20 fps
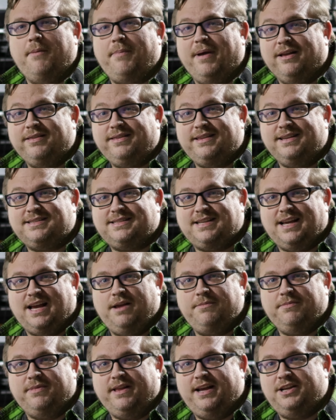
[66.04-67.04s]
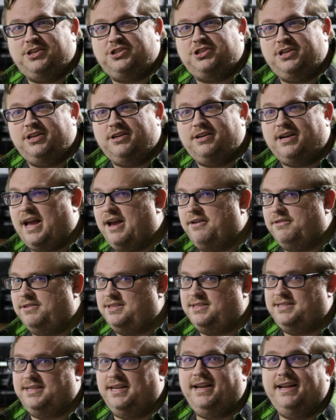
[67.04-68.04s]
About this time last year, I
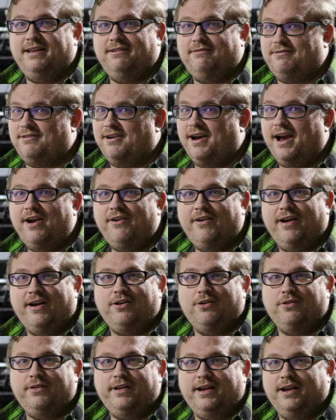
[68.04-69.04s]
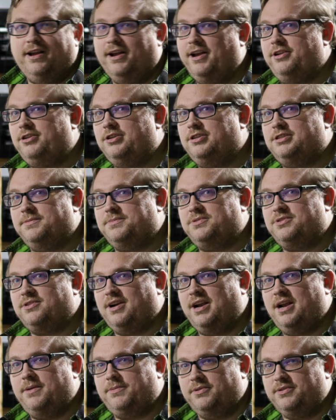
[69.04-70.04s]
was sitting right around only 100
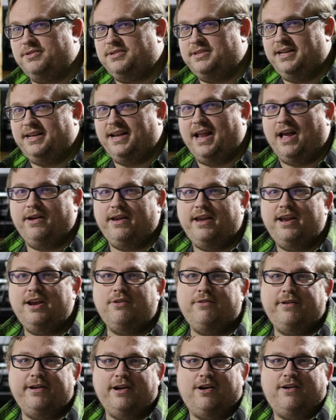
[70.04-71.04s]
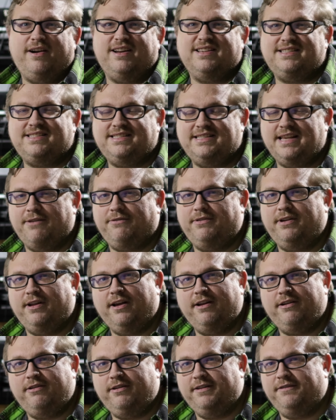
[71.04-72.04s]
subscribers, and now here we are at
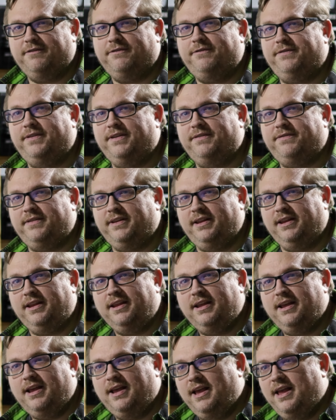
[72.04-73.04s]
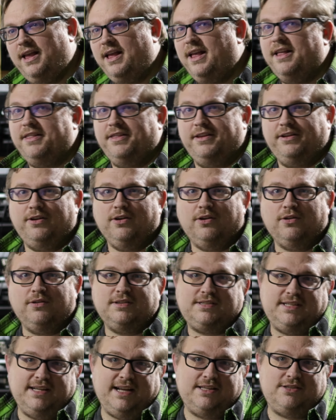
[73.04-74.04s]
750. The
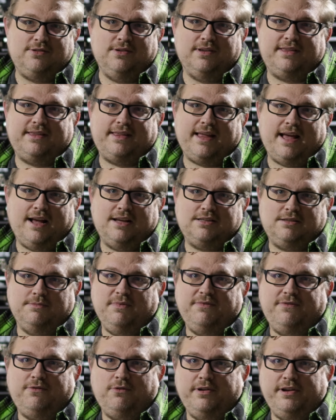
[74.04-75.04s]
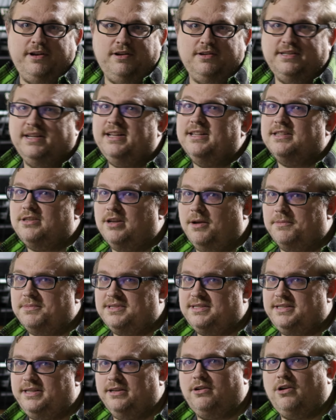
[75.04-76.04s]
goal is to get to 1,000 before year's end, so I'm
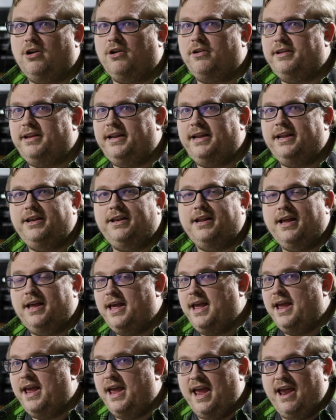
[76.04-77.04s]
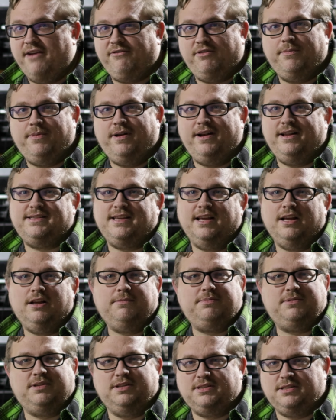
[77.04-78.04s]
still going to need everybody's
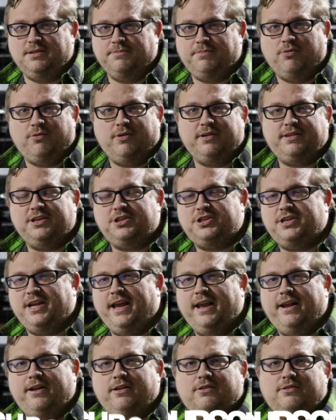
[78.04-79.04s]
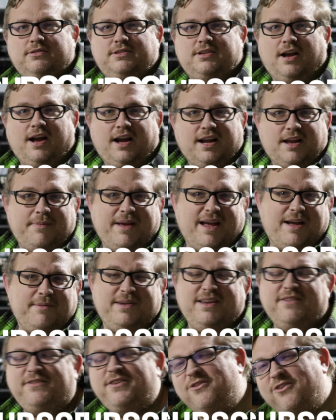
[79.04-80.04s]
help to support the channel, talk about
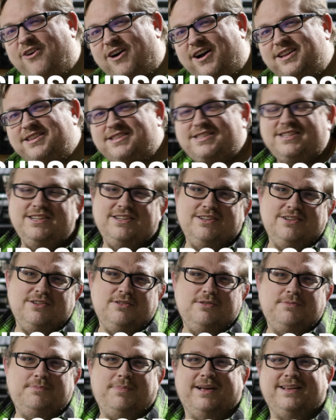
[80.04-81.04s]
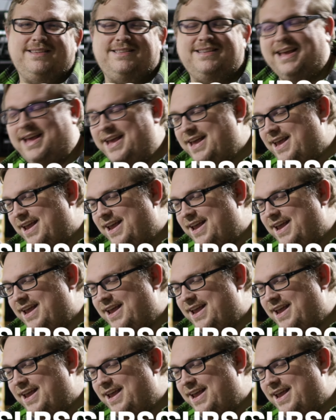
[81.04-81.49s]
me if you want to, but